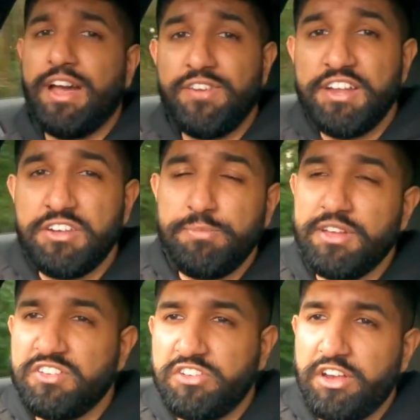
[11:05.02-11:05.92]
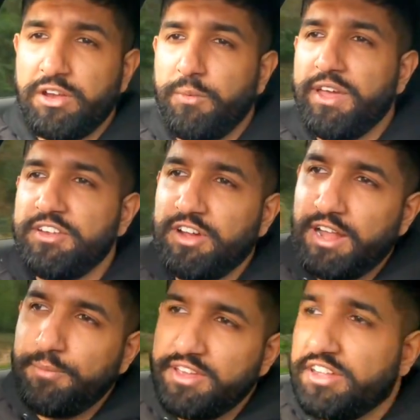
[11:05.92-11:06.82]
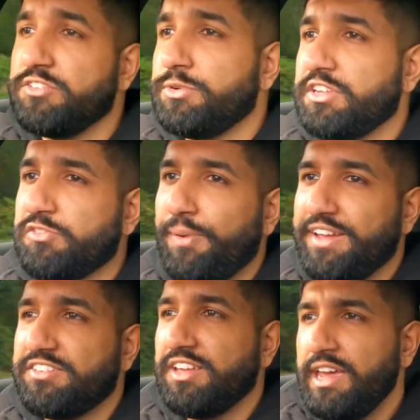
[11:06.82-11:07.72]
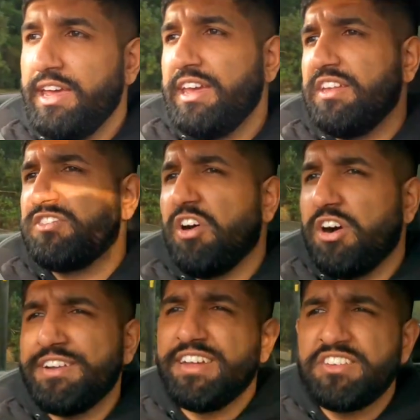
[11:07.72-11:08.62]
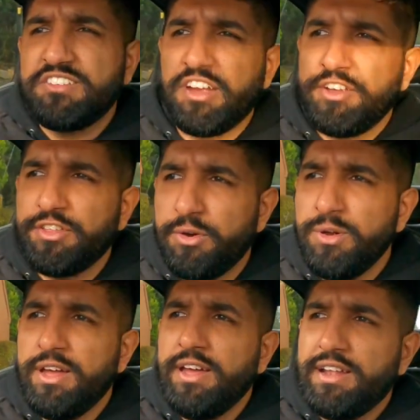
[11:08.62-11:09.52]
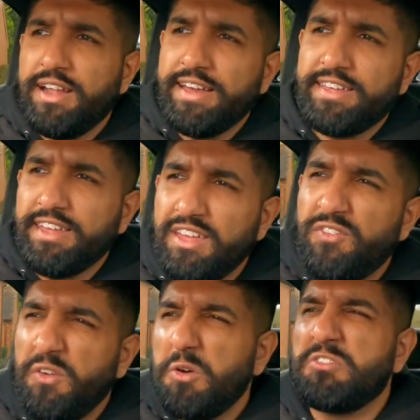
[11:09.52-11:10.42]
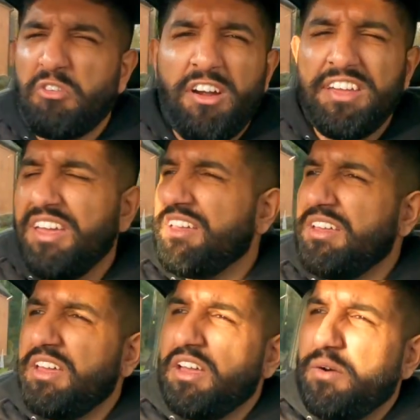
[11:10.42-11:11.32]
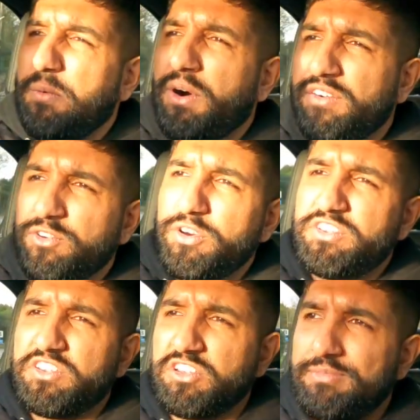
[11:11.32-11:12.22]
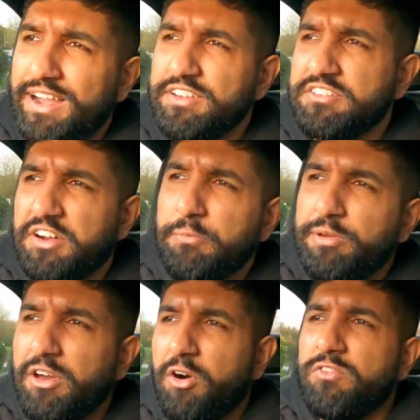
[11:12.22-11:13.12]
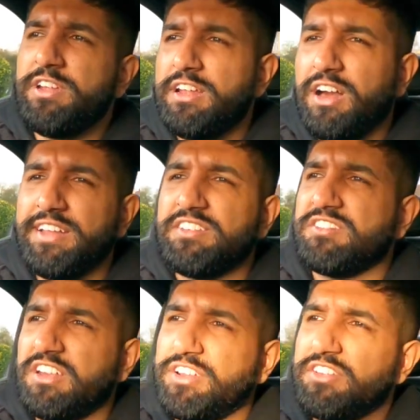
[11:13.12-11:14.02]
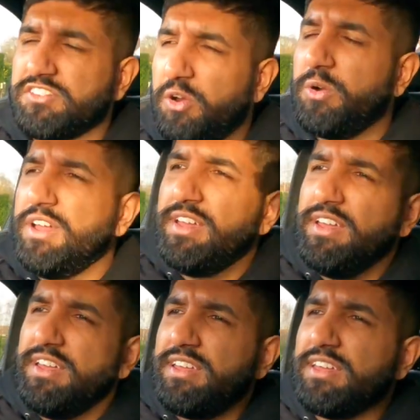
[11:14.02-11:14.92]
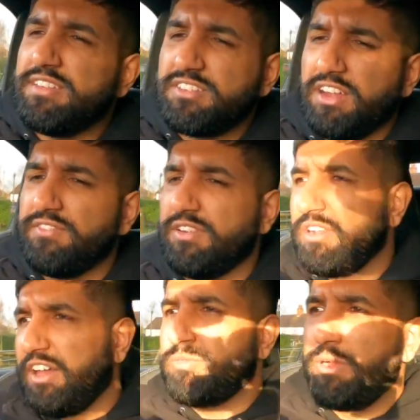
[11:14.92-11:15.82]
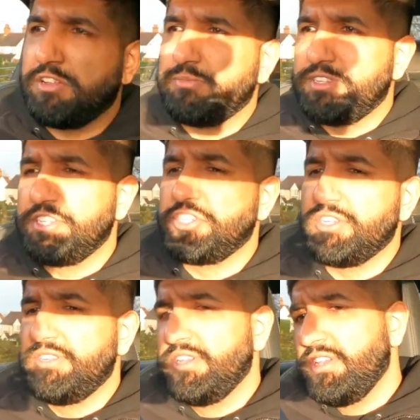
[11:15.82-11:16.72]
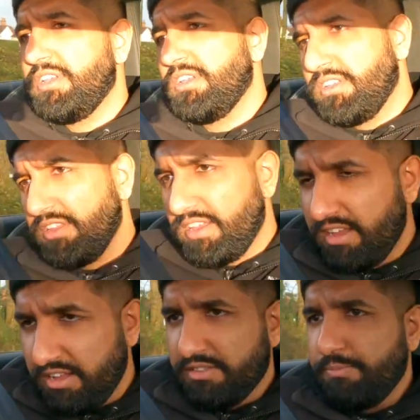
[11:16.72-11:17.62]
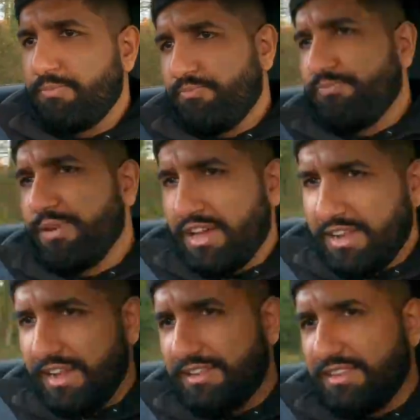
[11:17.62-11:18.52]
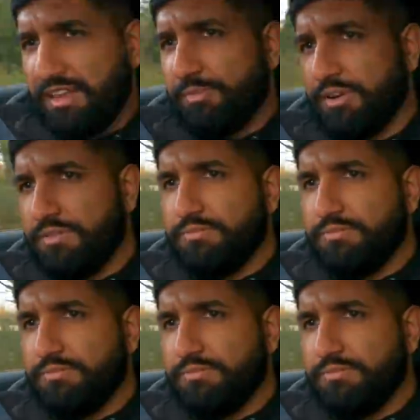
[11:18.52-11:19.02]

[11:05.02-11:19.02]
have added a bit of steering weight and dynamic, as you would expect. It's not unnecessary though, like it feels right. What I've noticed is some Audis are a bit overly light at the steering, so it's kind of a nice welcome addition. And a bit of lag there, but